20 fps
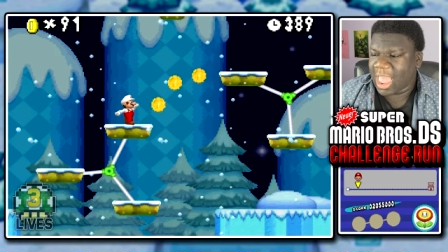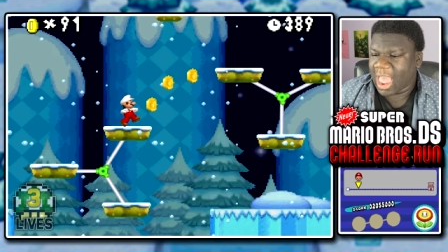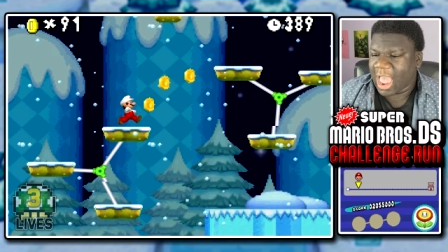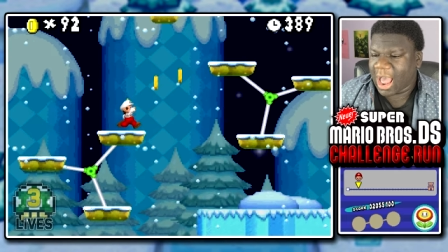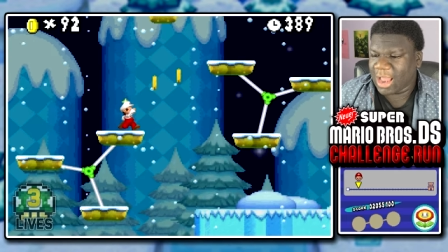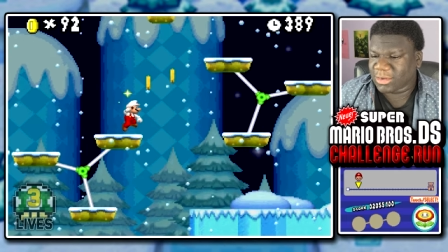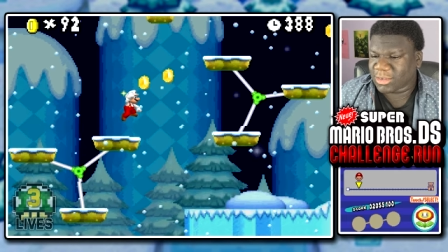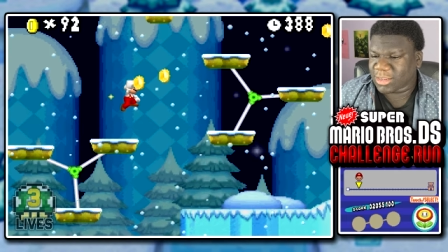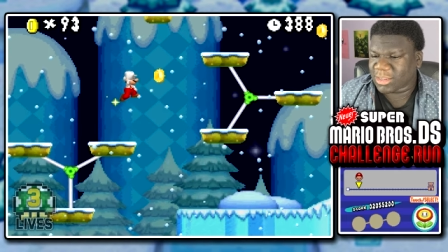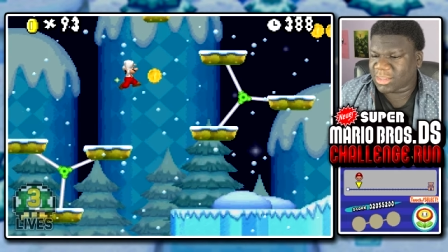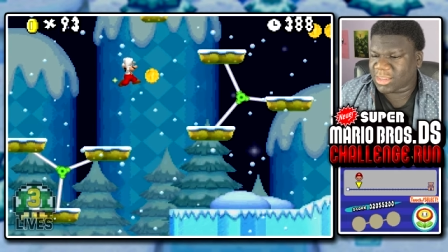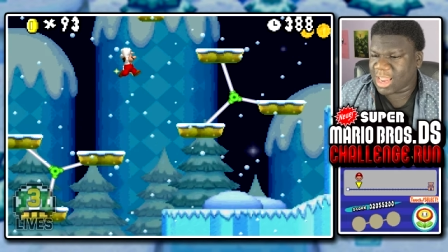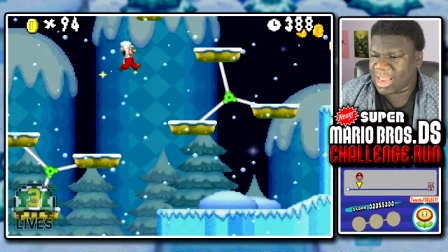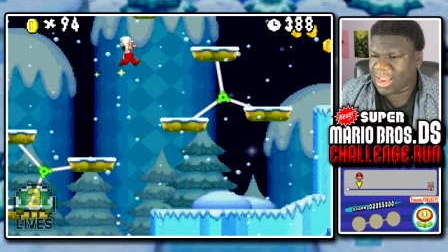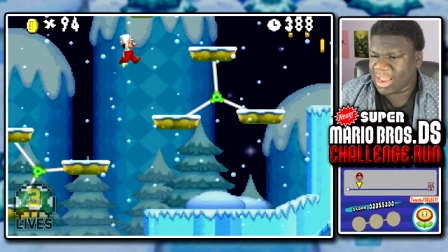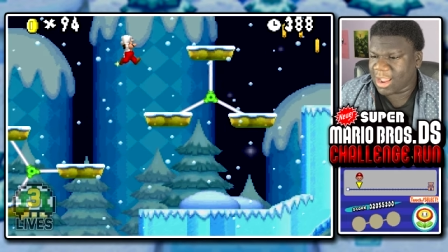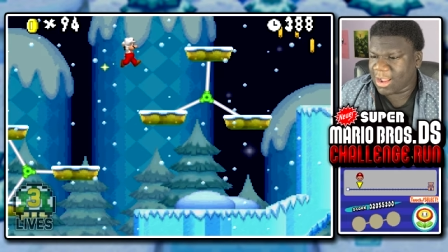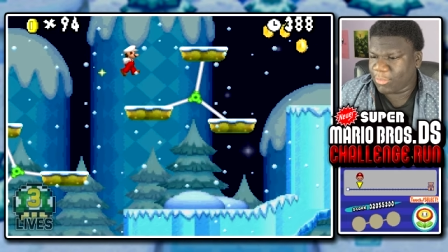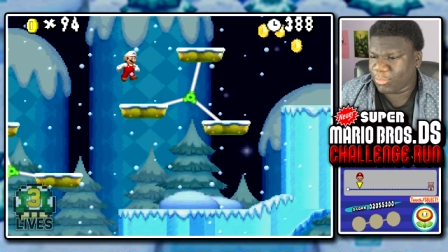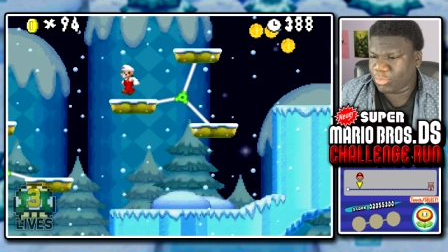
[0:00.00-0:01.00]
I'll just say
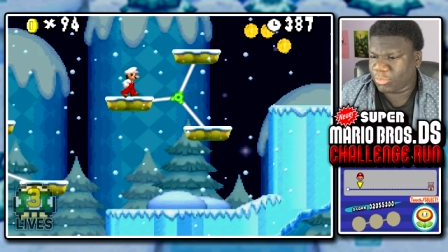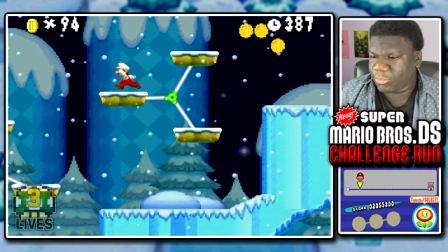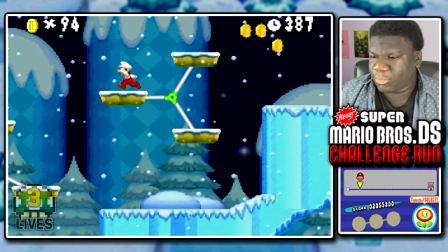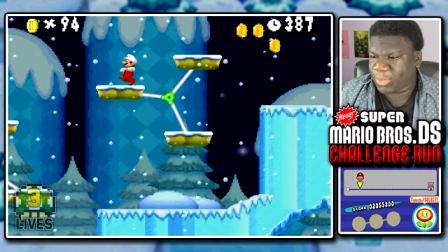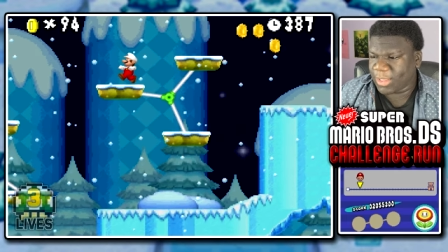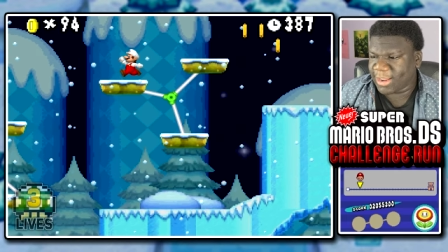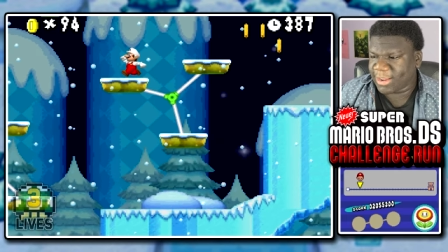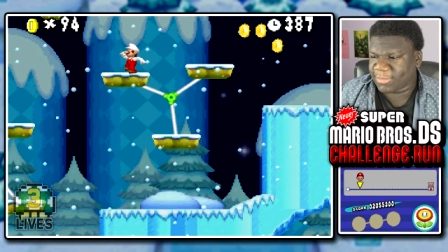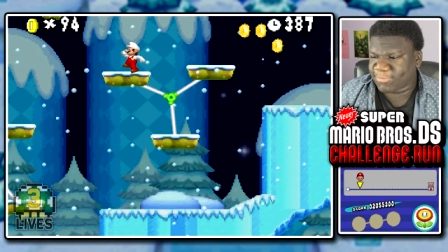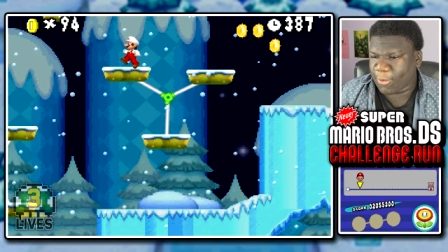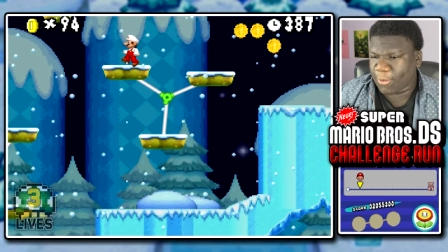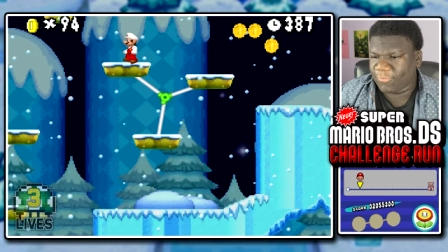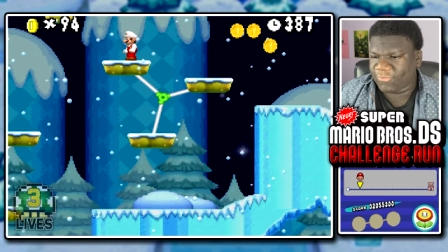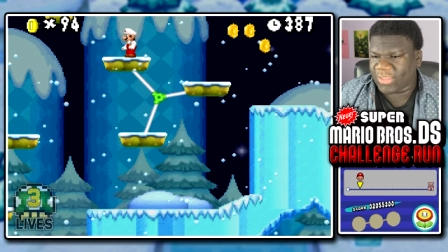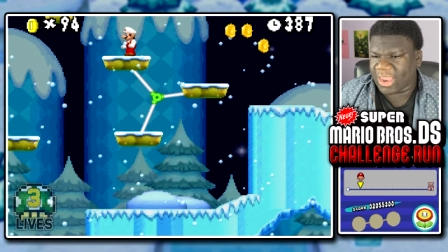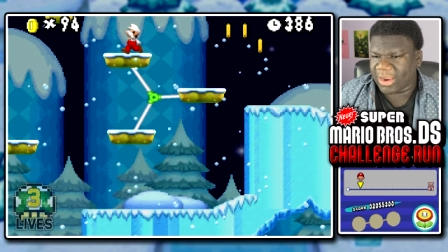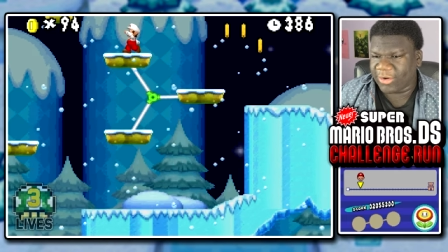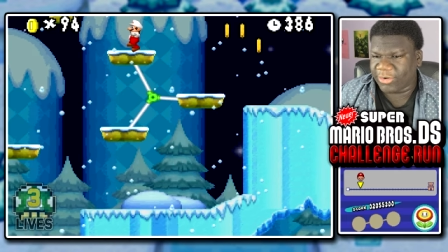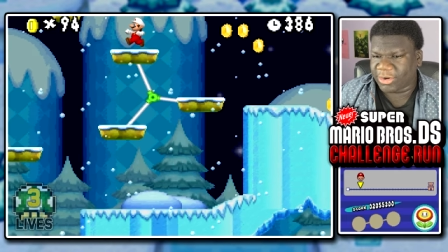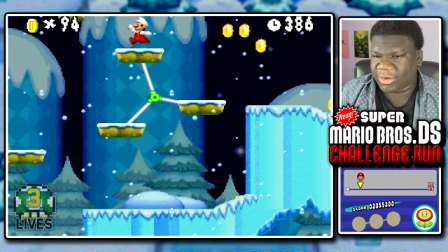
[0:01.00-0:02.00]
uh, we'll play as both
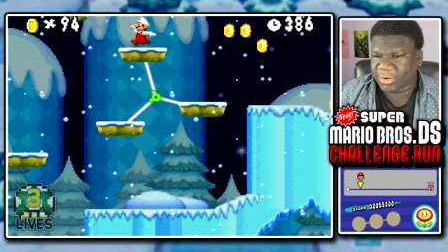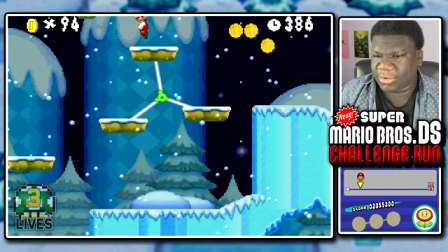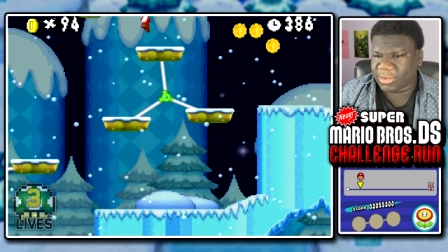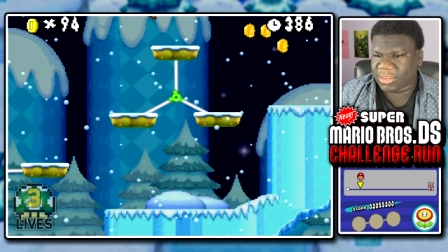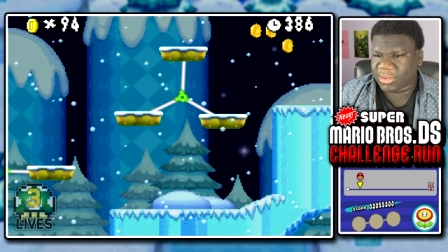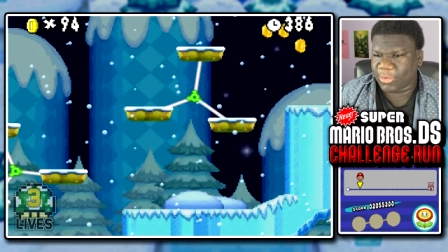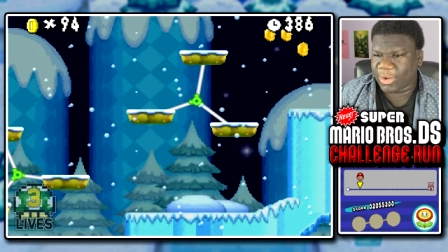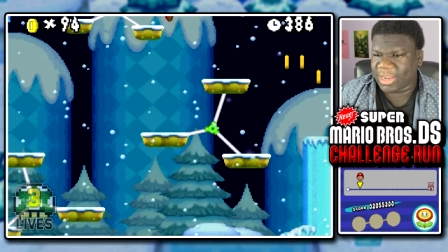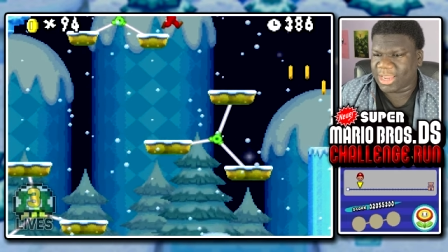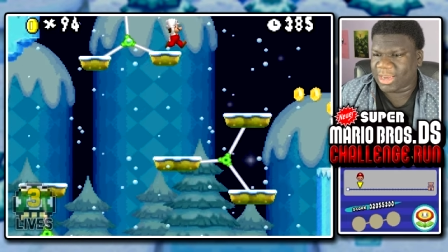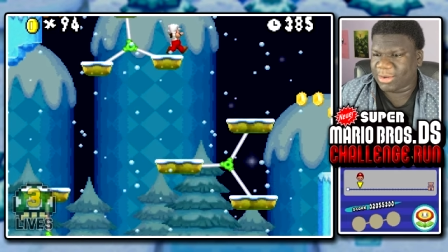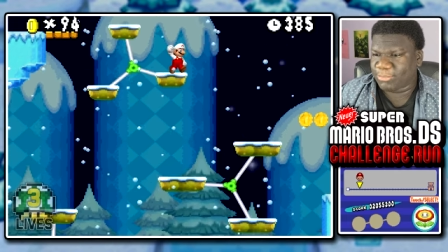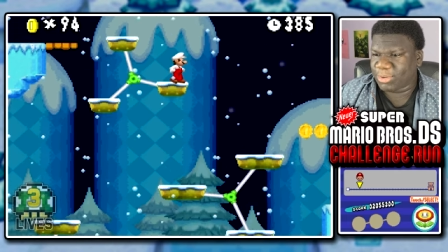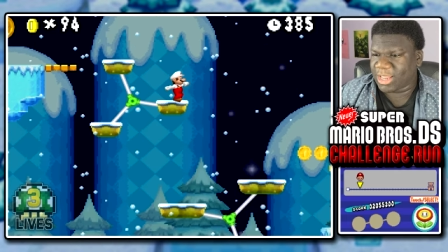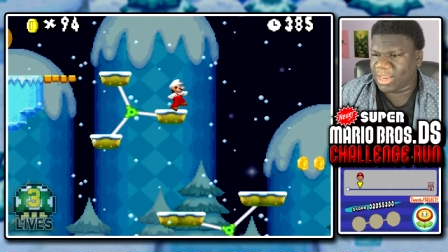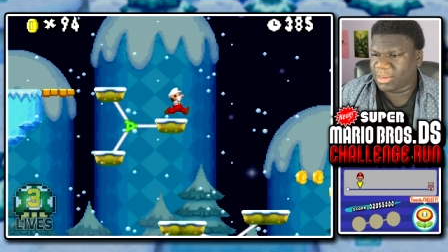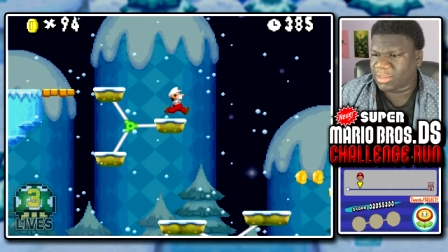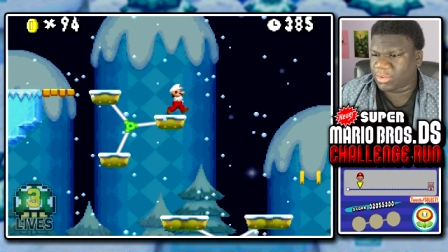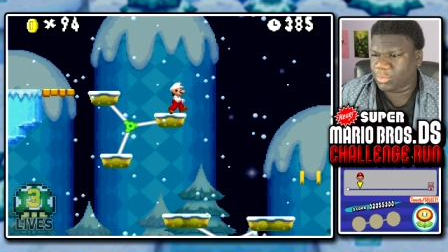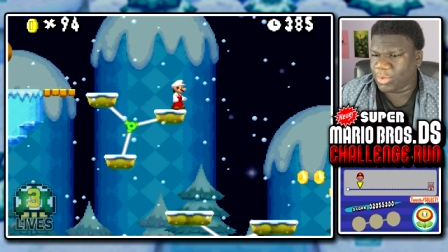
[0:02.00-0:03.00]
characters so I can
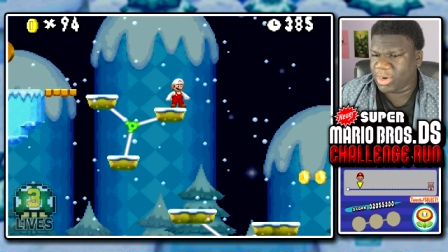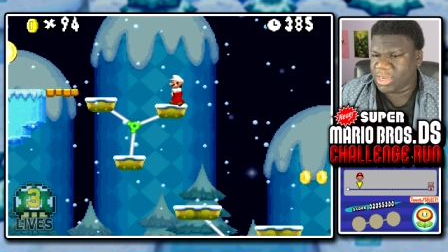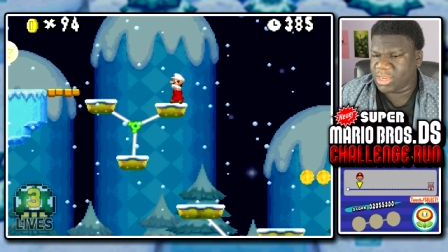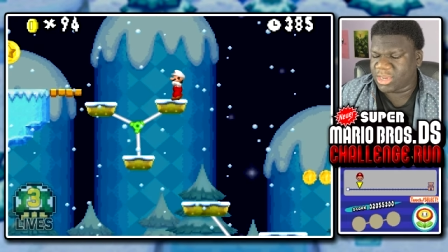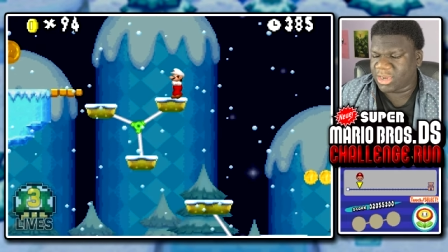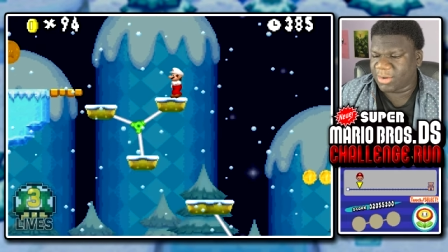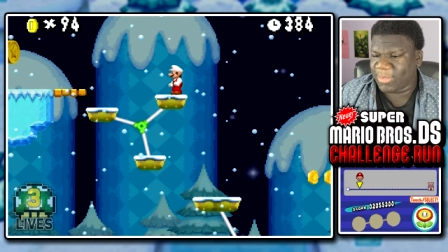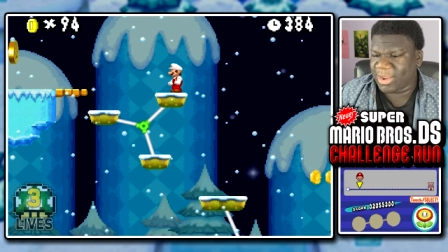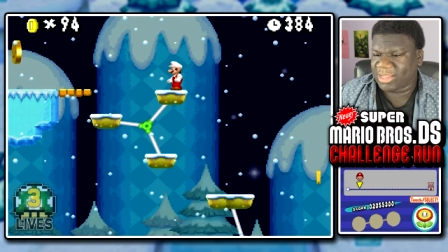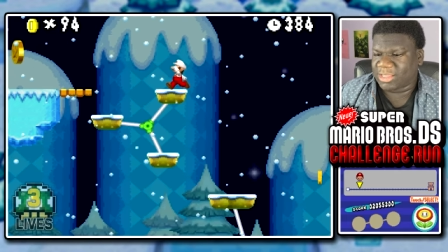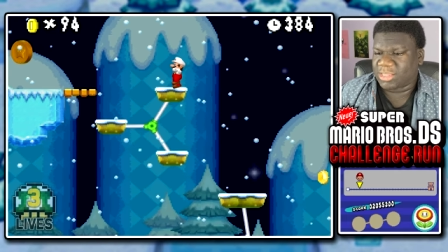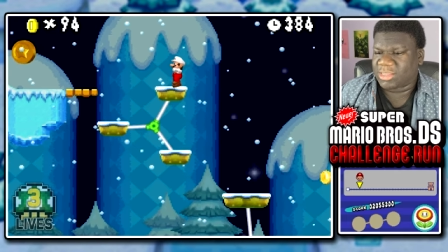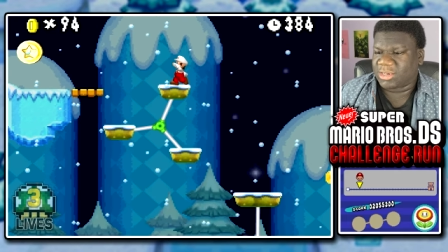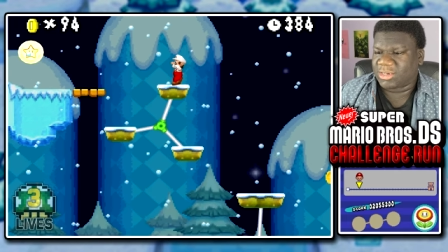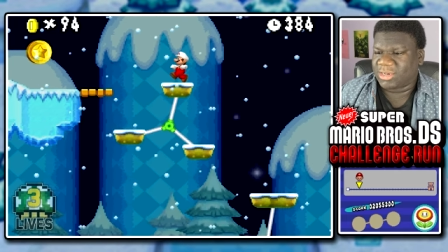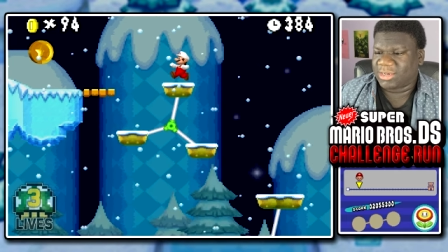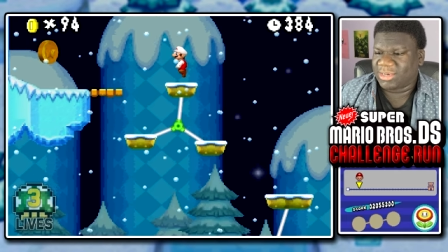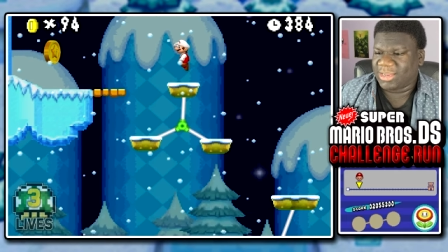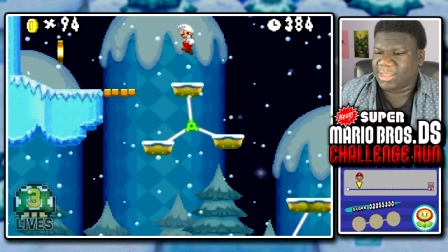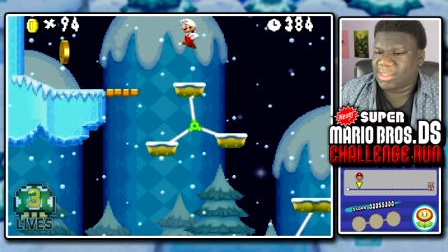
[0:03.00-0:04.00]
play as Luigi to make this a
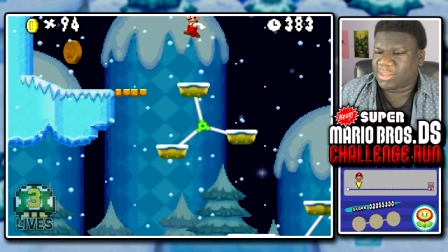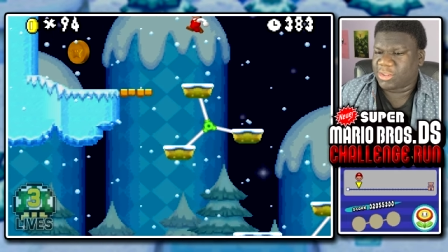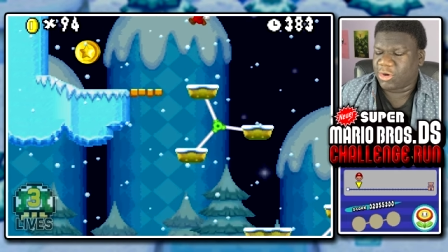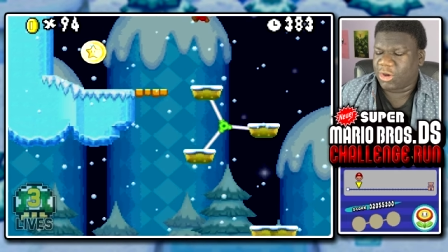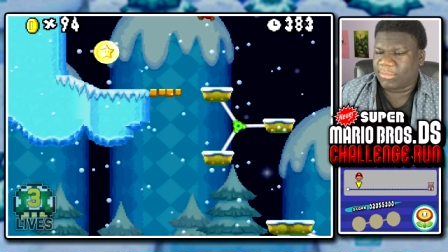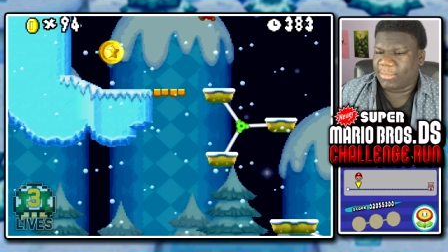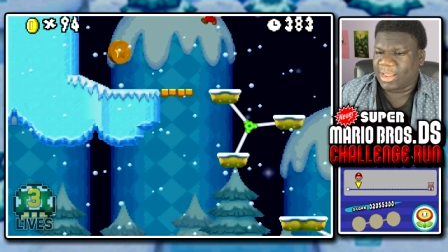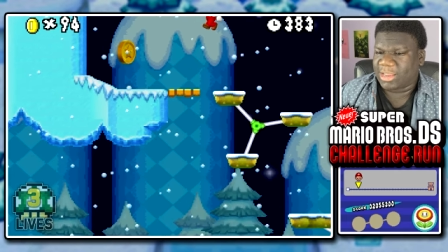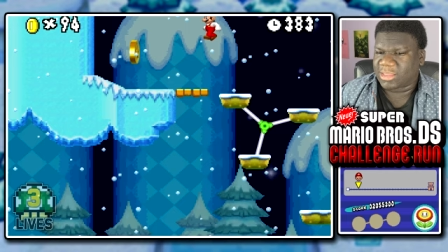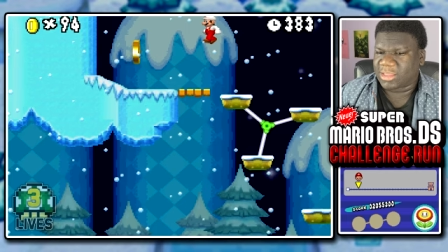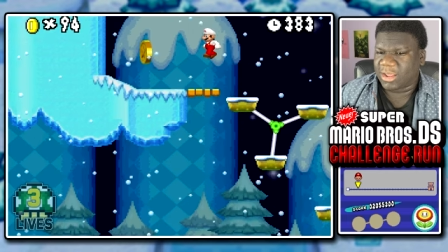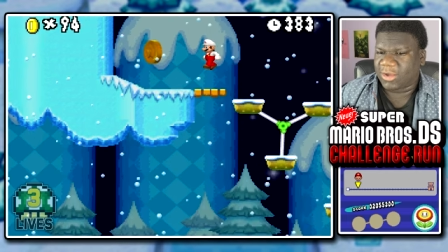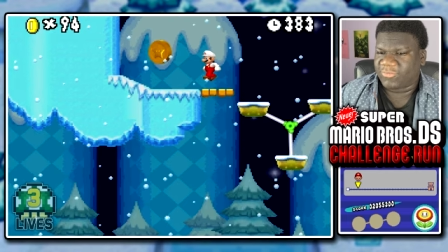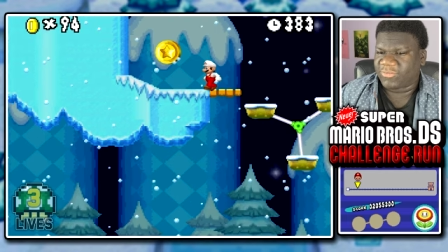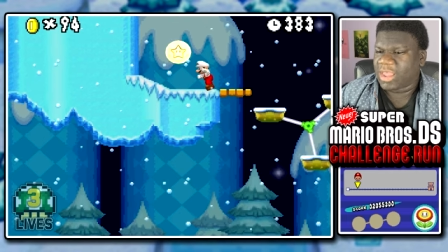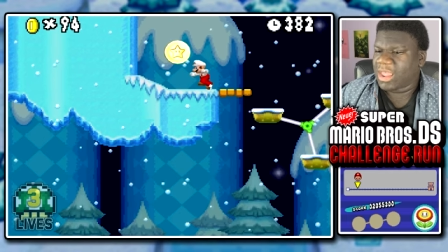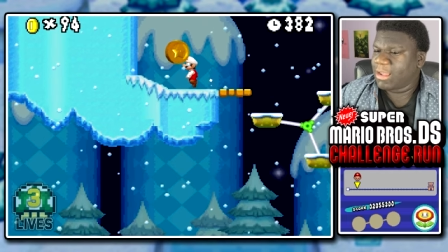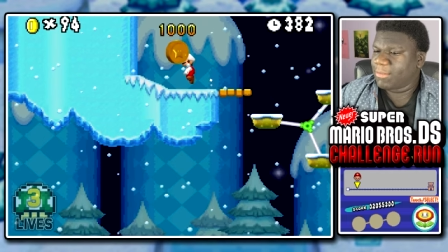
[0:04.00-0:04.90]
little easier on myself.